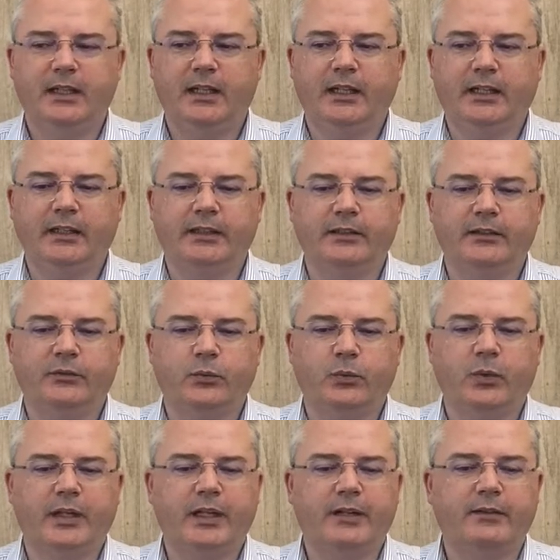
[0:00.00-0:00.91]
and
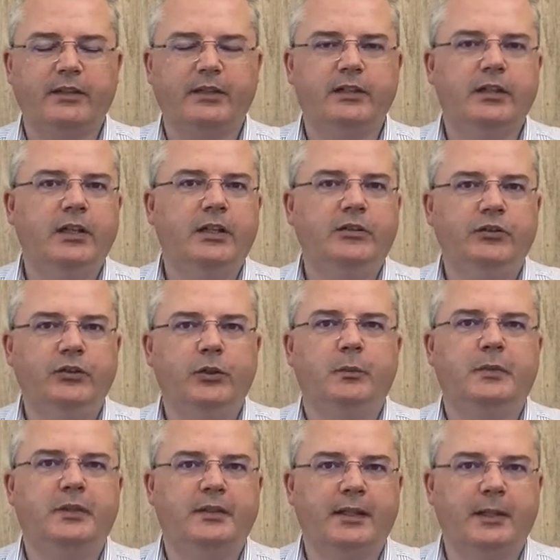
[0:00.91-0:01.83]
whatever
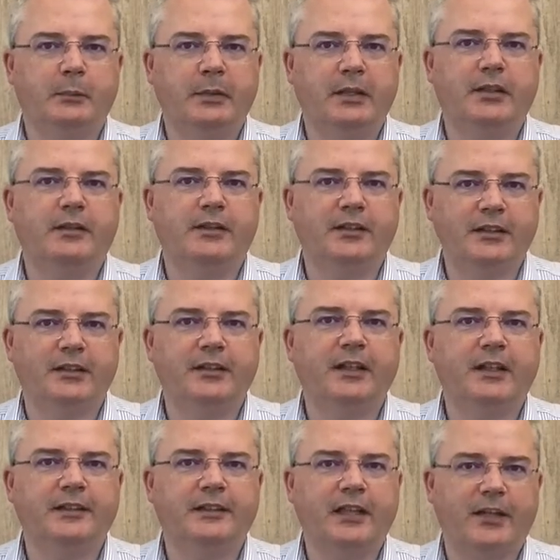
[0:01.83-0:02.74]
number that appeared on the
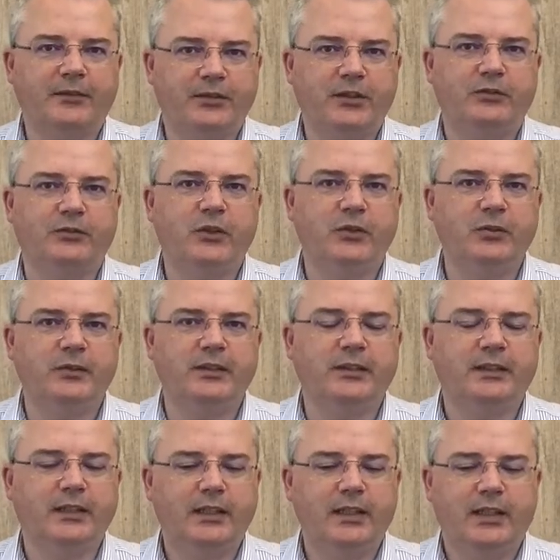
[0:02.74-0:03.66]
dice after you rolled
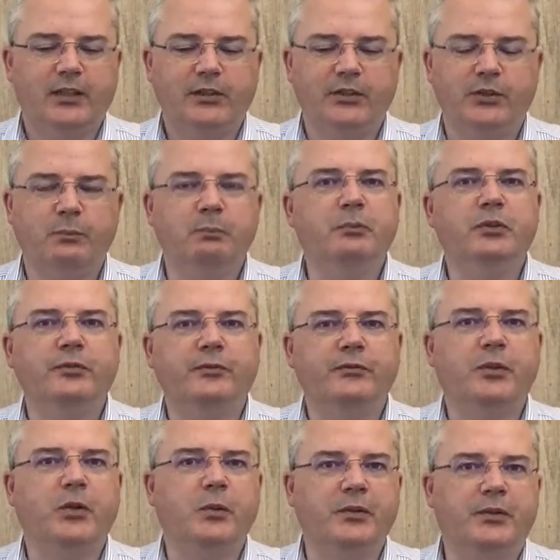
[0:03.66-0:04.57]
it, you moved
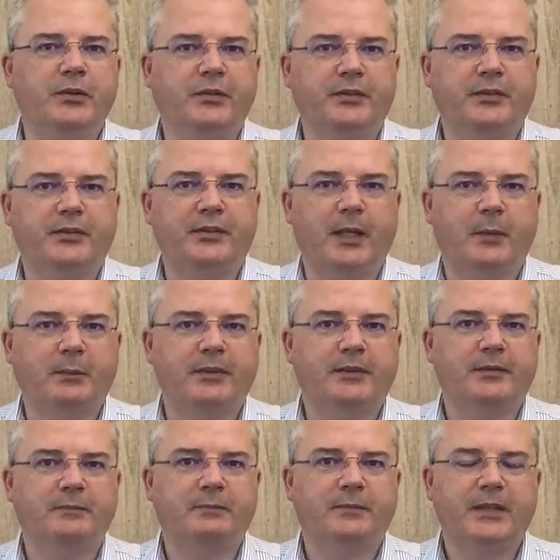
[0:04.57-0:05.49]
forward those
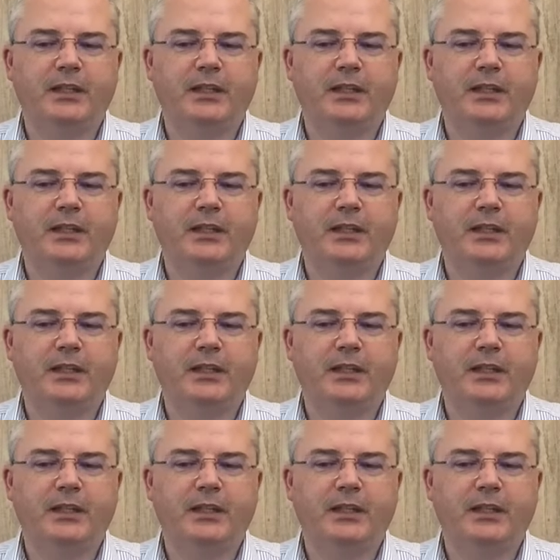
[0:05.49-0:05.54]
steps.